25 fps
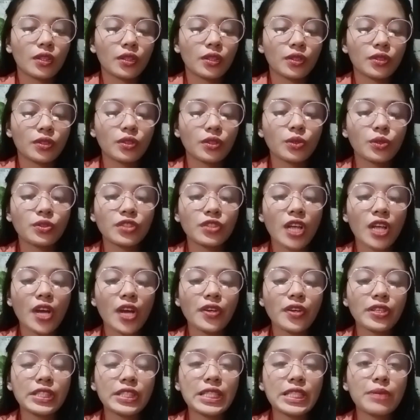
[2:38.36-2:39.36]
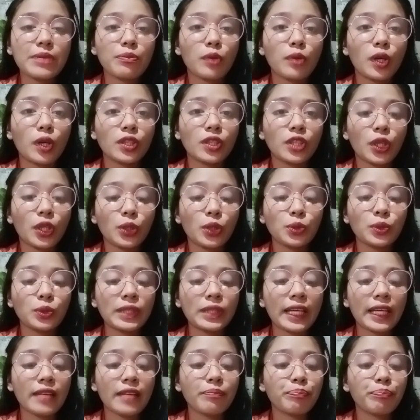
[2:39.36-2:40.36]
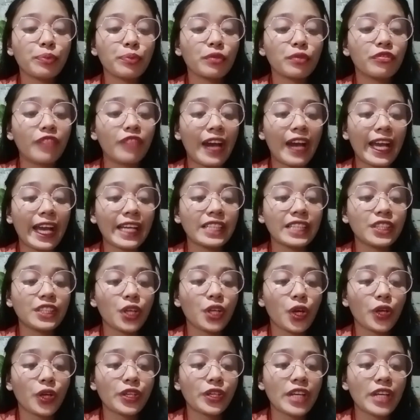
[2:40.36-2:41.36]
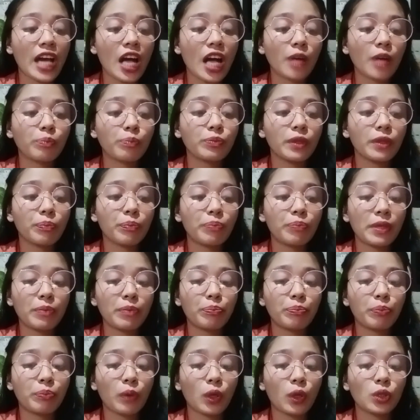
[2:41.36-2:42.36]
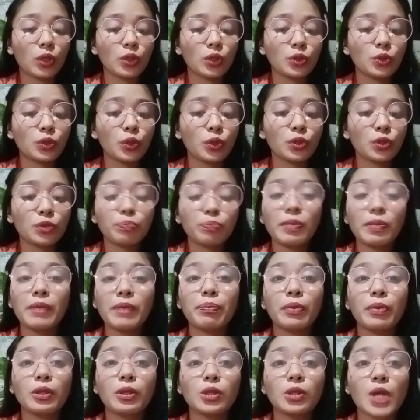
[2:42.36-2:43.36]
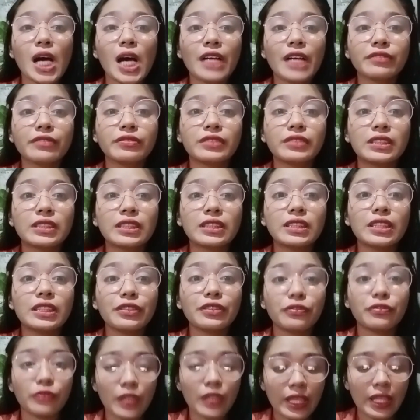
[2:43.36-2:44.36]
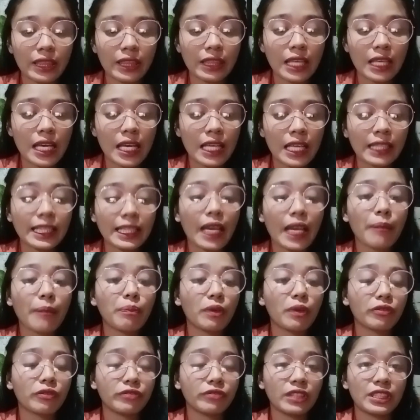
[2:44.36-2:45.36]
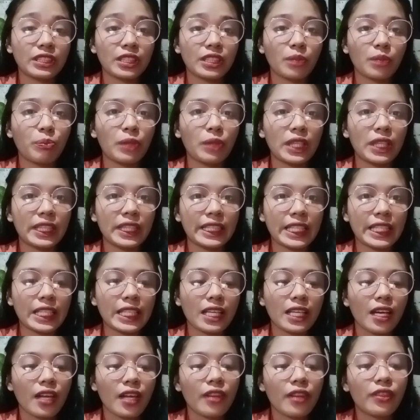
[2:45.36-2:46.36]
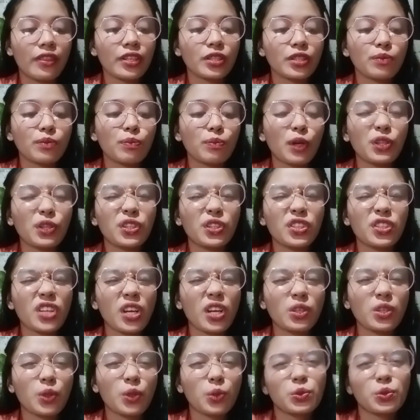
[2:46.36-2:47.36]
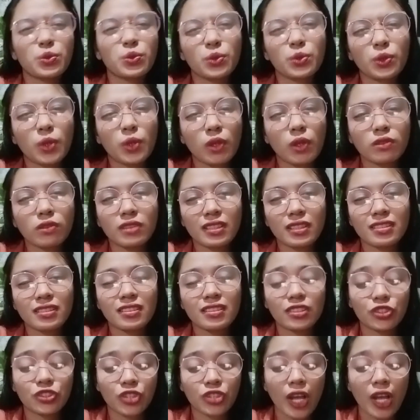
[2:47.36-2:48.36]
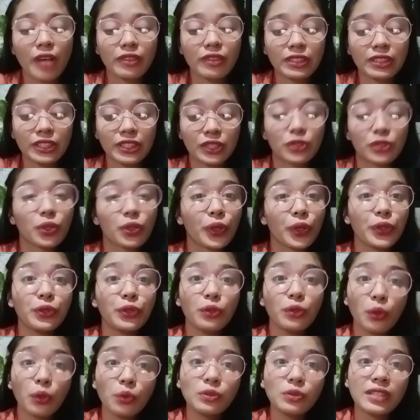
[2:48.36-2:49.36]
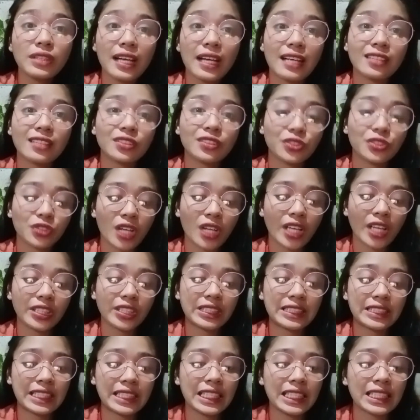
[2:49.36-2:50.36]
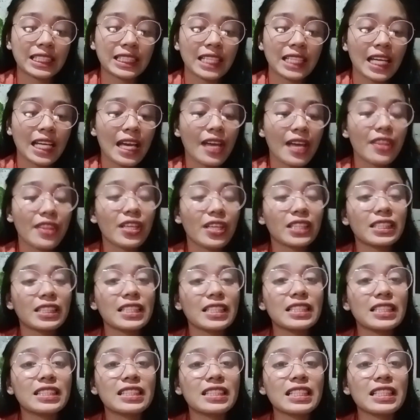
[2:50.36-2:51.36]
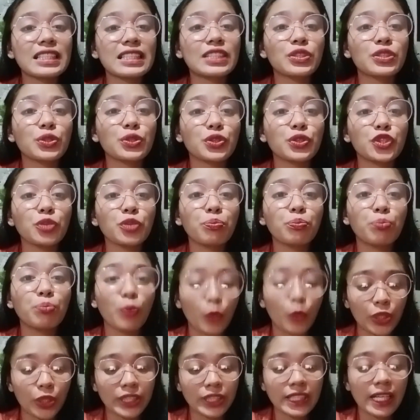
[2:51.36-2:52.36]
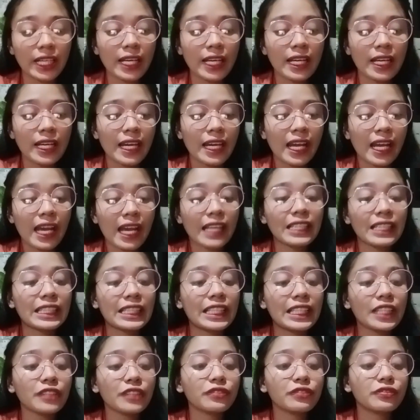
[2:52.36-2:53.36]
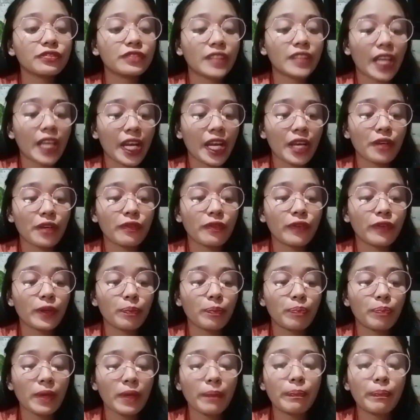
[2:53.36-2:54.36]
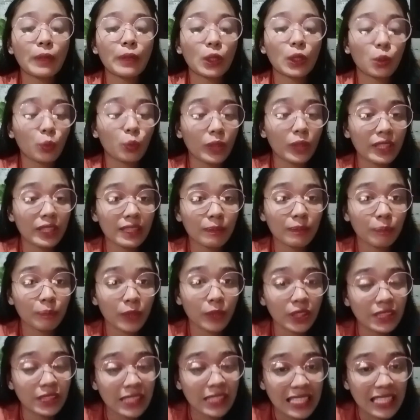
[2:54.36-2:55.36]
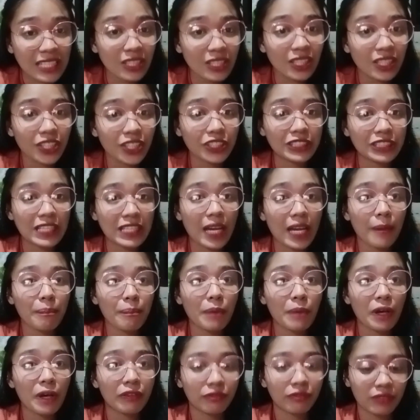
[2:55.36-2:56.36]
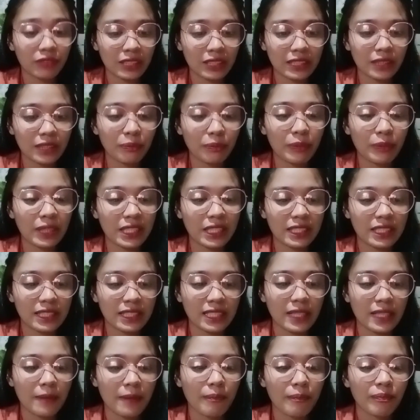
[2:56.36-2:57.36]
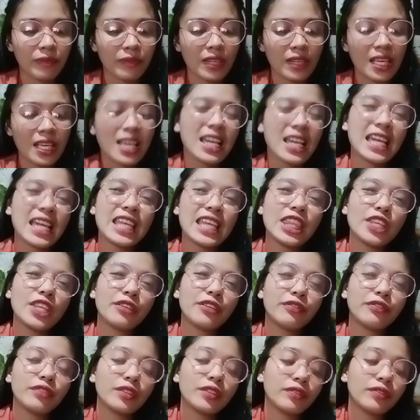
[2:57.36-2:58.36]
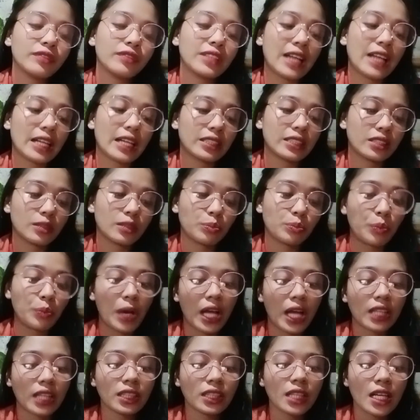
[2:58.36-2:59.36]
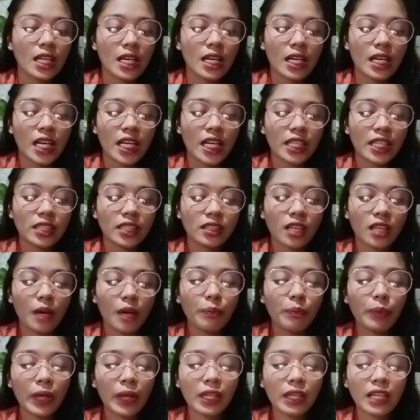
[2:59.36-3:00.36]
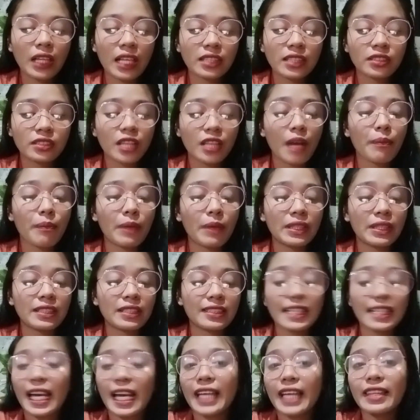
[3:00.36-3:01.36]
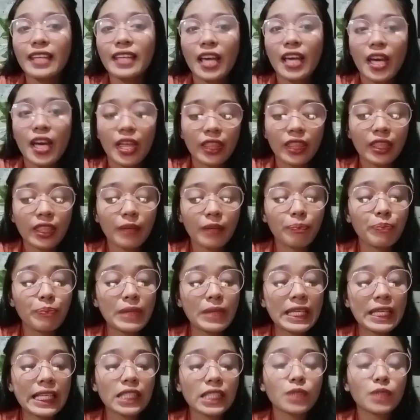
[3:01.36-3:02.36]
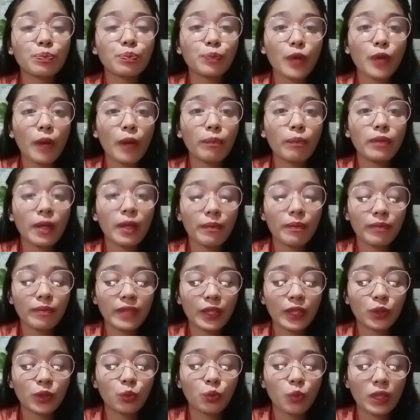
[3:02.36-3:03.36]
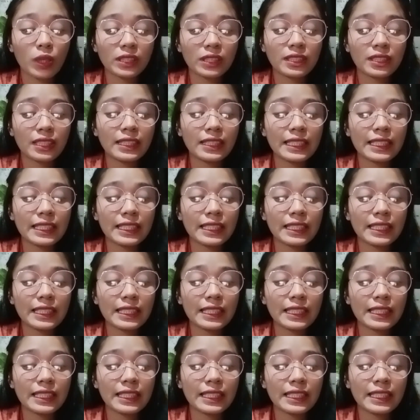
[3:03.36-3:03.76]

So charity model who can provide or help the people, those people have different type of disability. This model are also called as the charities or known as charities that exist to support and give care for people with a particular type of disability. In the fifth gospel, Nobel Shaban said, the biggest problem that was the